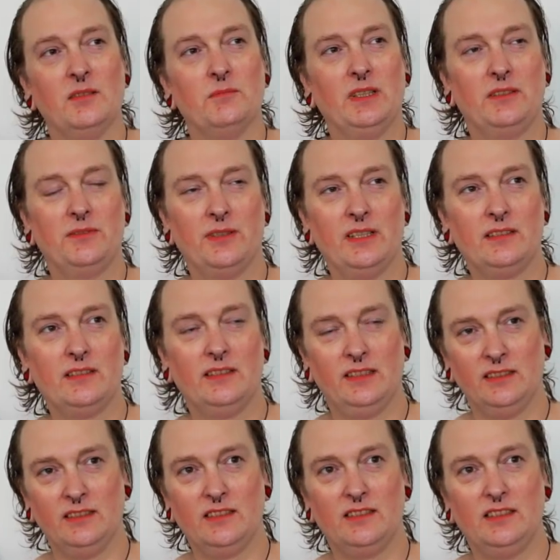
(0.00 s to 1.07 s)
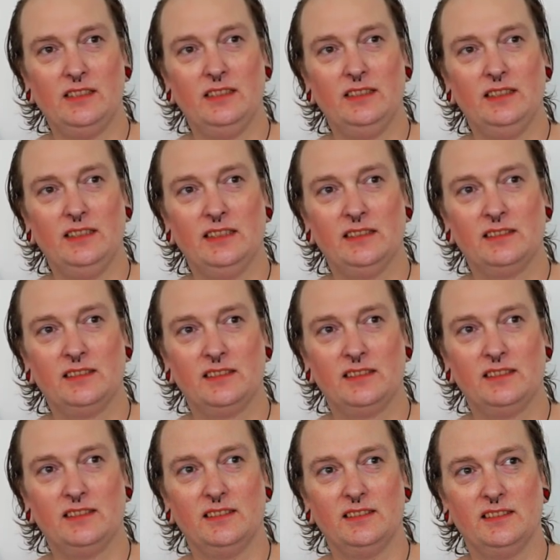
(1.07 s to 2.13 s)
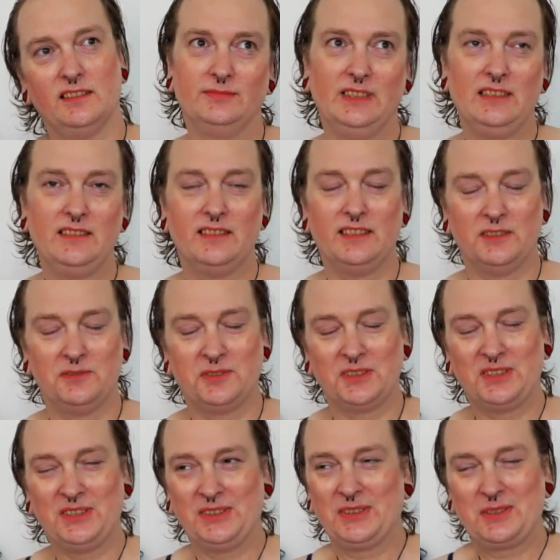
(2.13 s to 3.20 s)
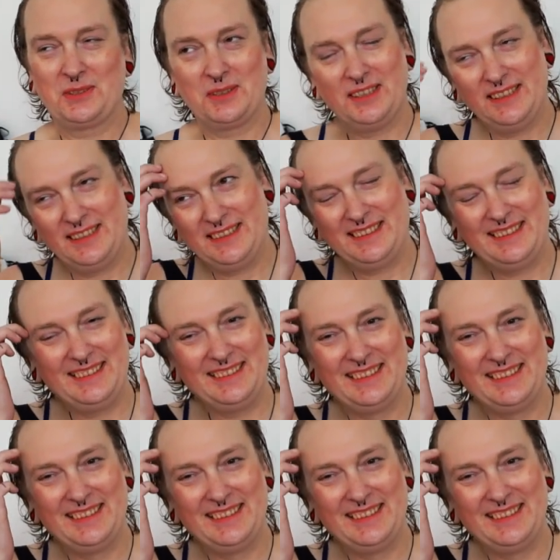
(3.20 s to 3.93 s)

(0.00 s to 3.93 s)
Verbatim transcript: My trans identity is it's difficult uh,